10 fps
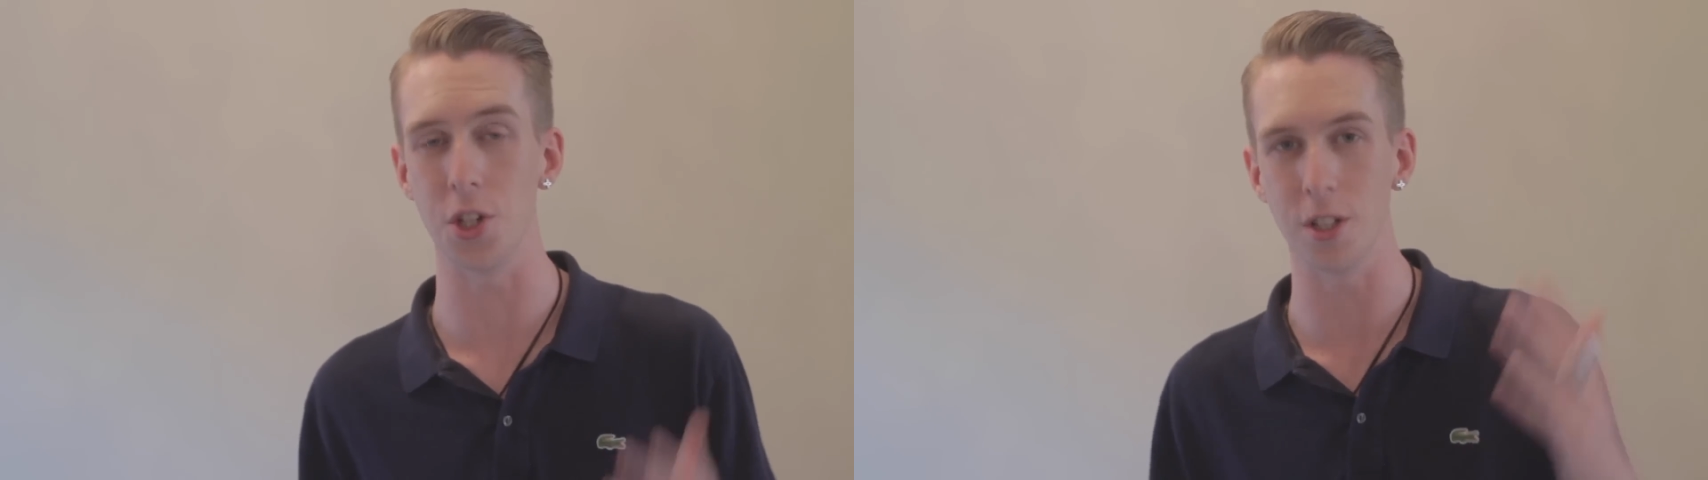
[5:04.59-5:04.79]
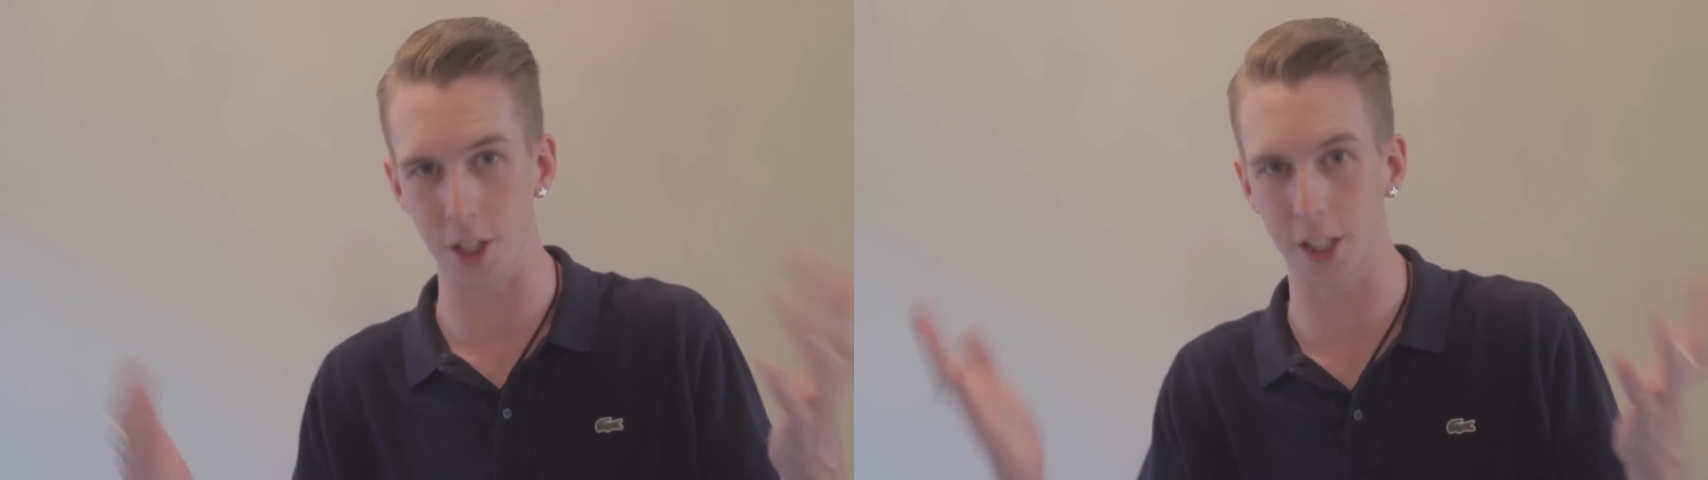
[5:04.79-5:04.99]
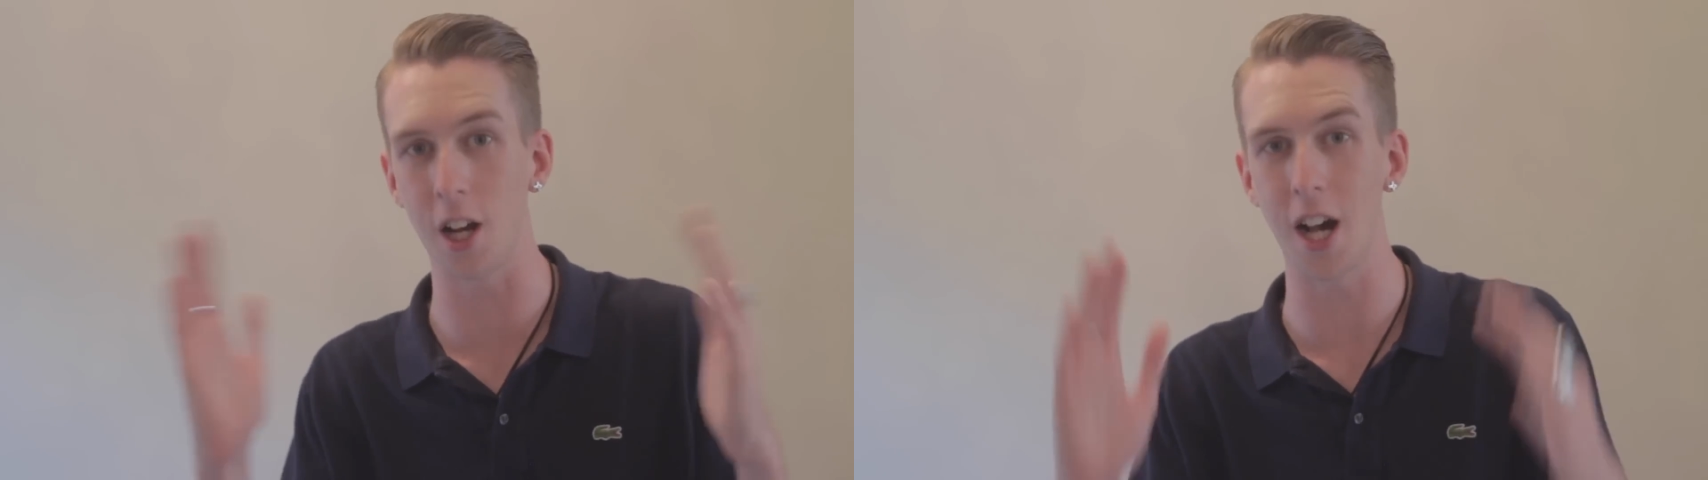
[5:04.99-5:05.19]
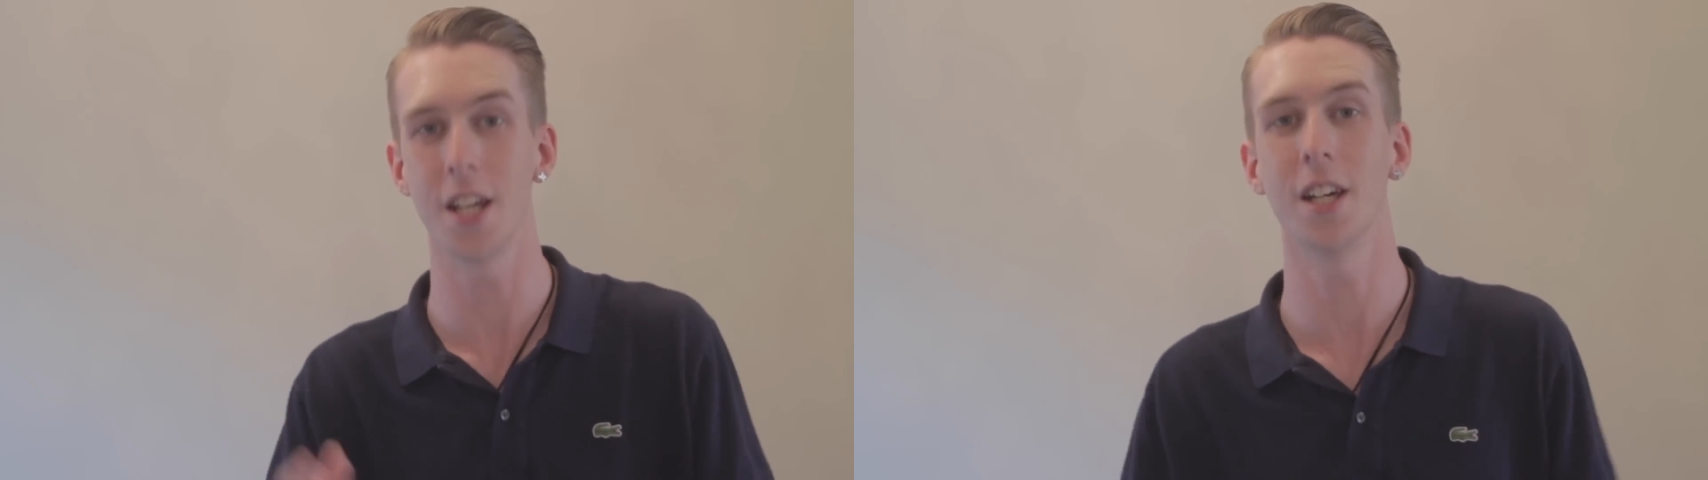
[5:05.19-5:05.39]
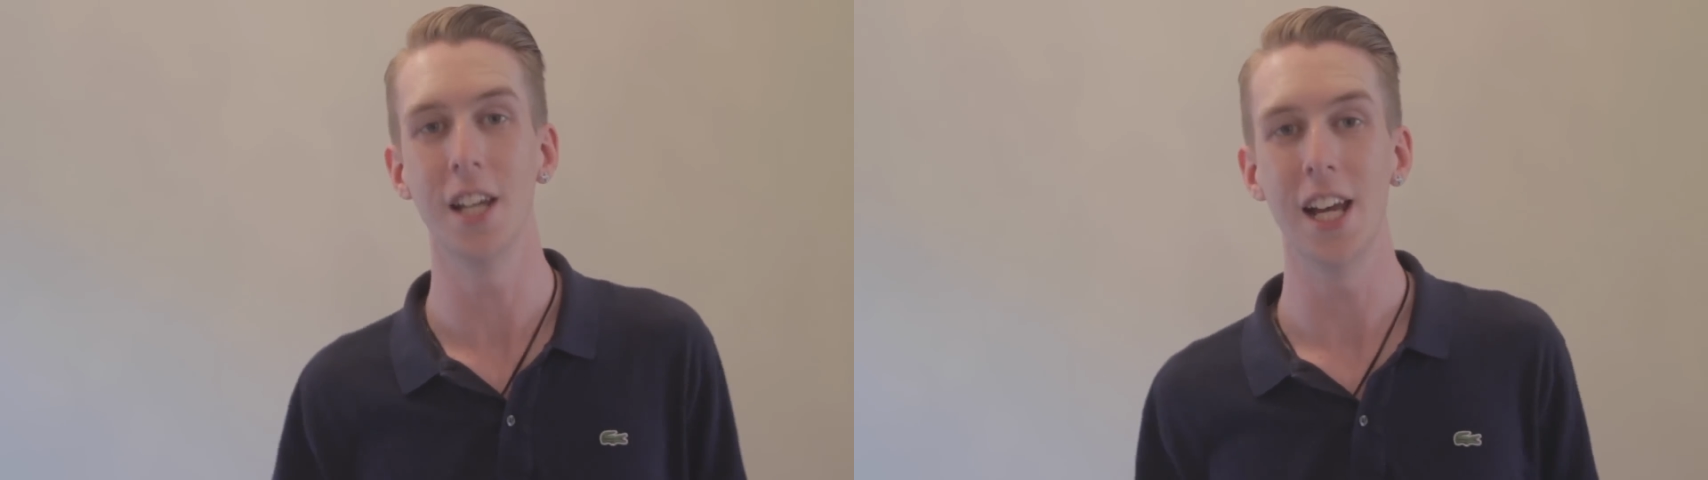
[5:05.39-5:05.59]
You kind
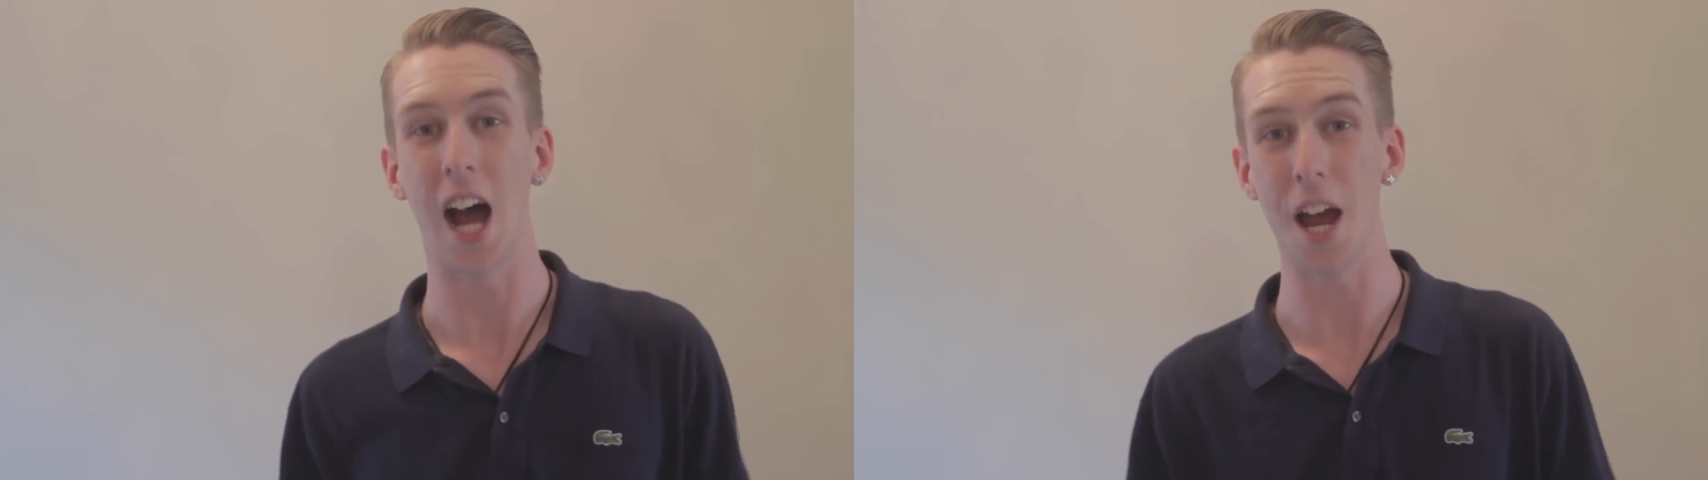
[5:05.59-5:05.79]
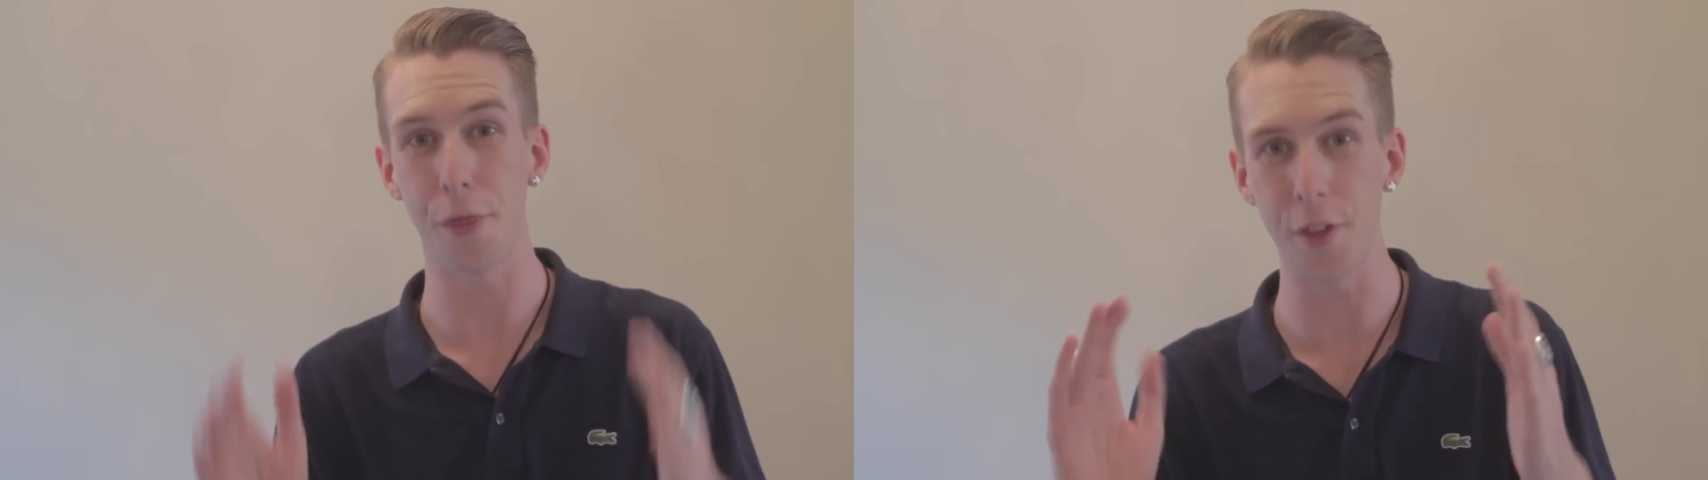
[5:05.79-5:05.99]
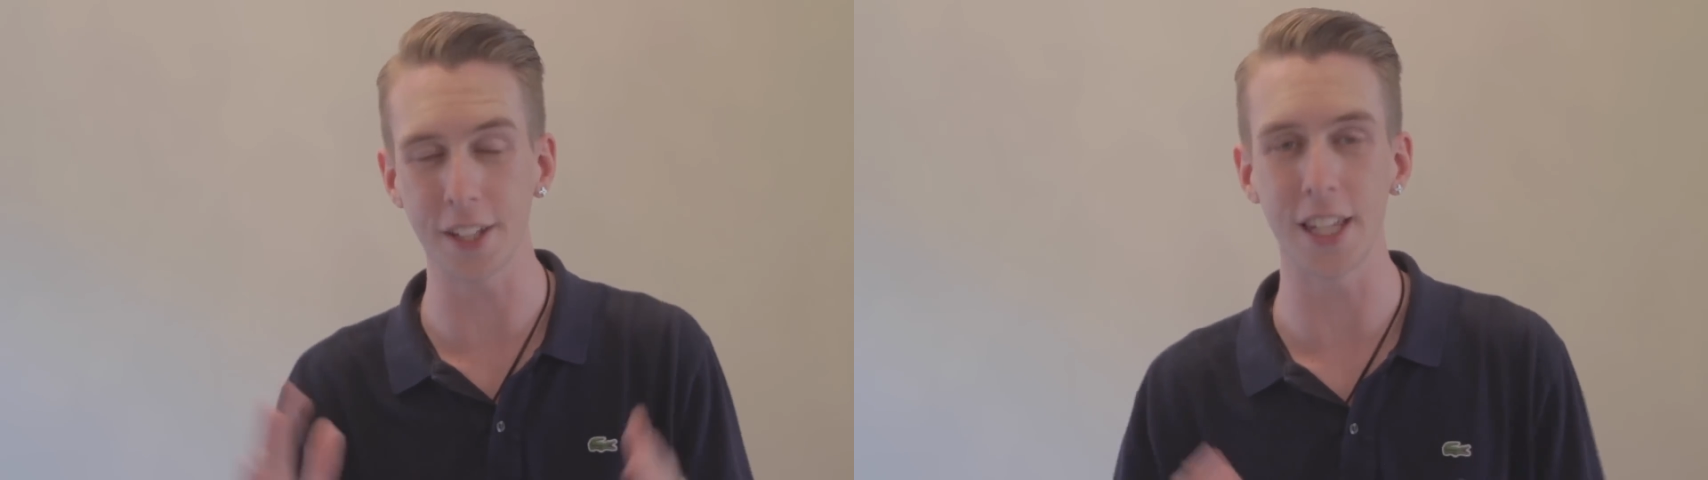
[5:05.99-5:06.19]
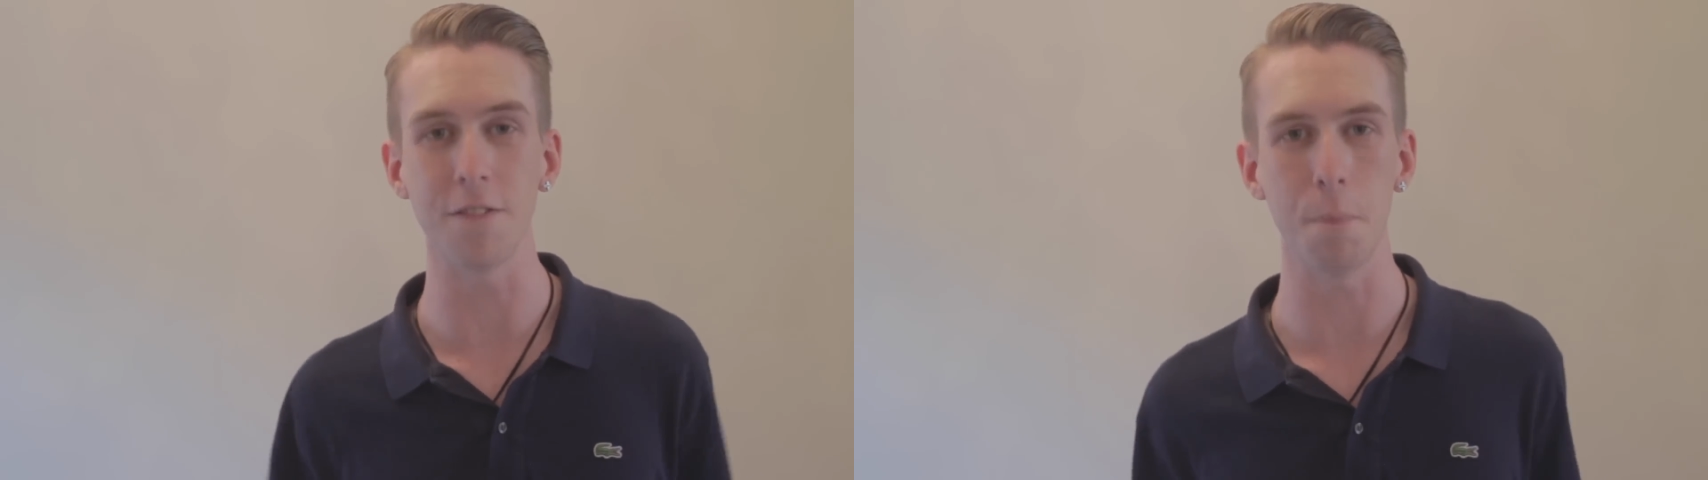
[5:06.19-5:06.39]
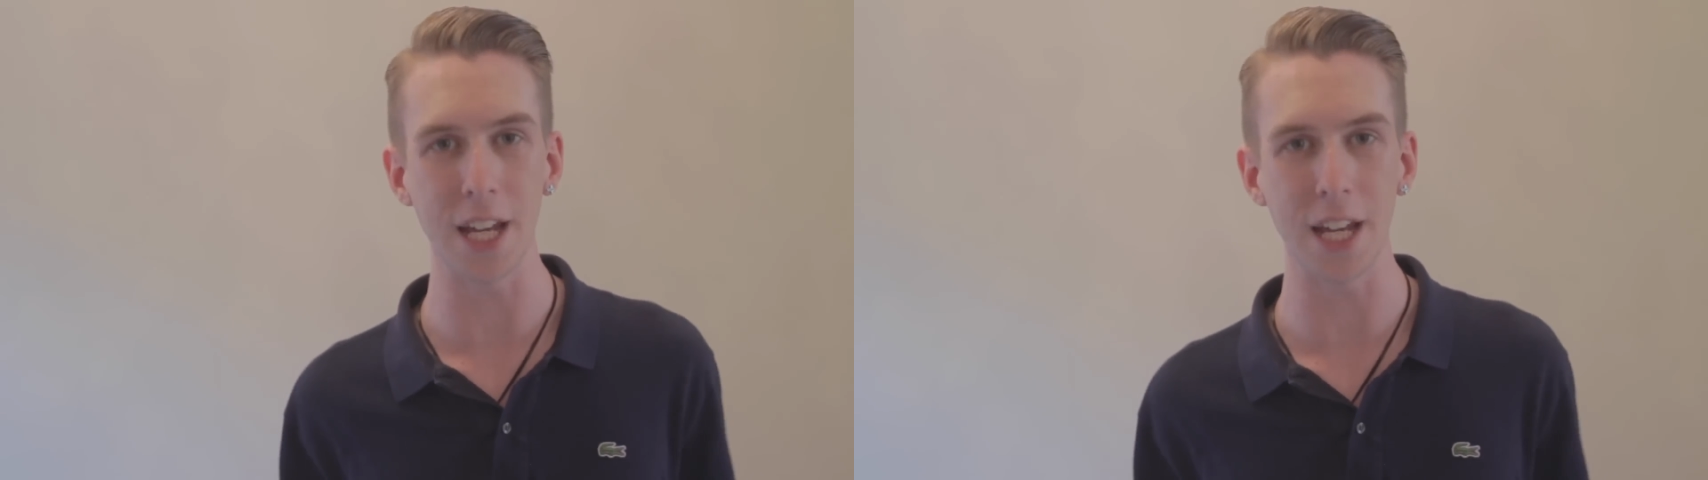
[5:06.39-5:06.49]
of, I think they've